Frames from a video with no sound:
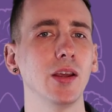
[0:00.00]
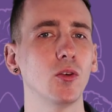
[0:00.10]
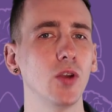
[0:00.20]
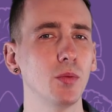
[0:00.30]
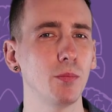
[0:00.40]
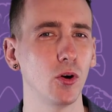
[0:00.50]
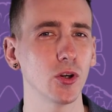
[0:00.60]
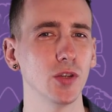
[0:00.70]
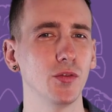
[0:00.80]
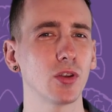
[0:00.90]
increased
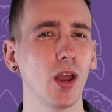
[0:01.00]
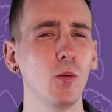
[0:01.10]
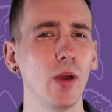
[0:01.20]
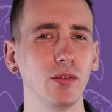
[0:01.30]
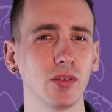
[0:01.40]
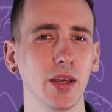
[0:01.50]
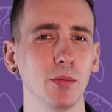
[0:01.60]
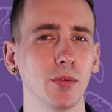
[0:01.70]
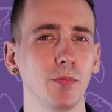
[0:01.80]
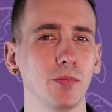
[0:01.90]
proportion of slow wave sleep,